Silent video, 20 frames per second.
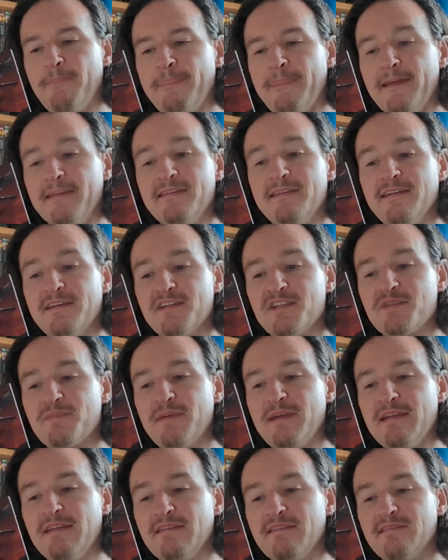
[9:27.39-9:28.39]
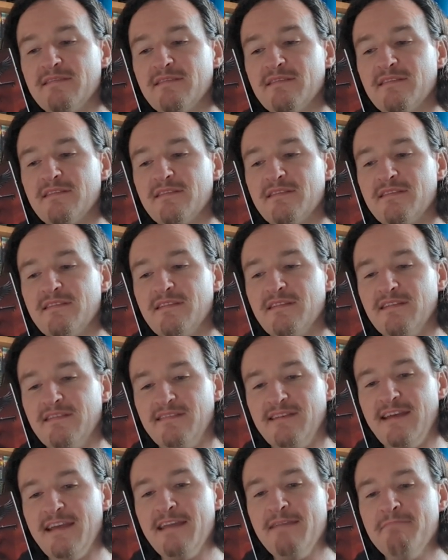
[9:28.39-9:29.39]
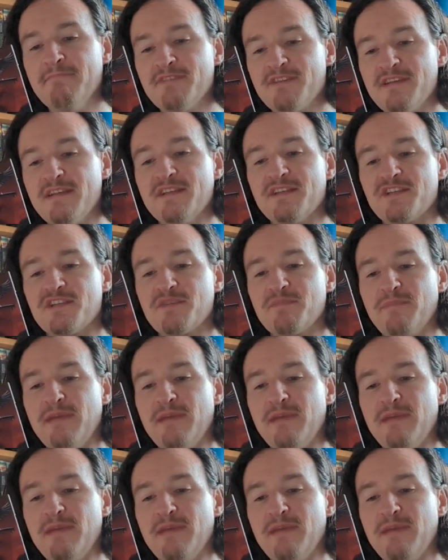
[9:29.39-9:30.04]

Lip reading: that he had spent the time since